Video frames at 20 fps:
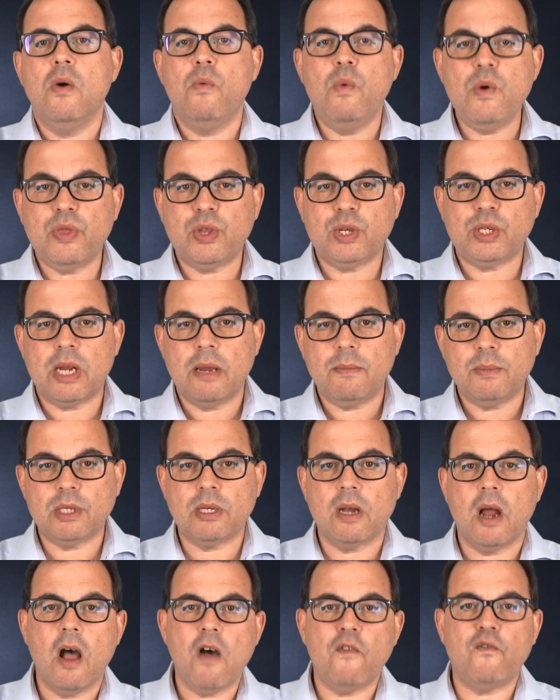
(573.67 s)
with the same
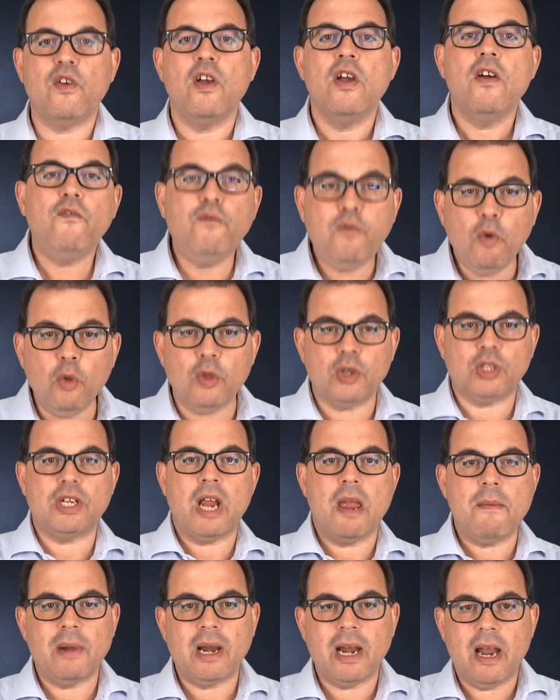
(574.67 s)
staff for the
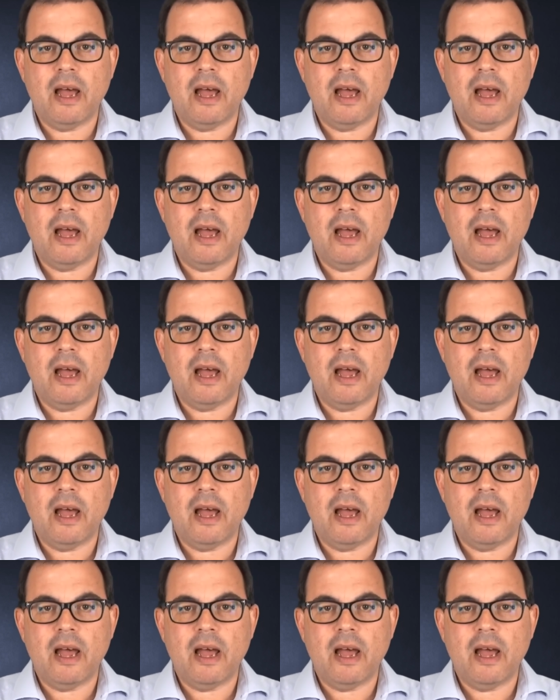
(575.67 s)
same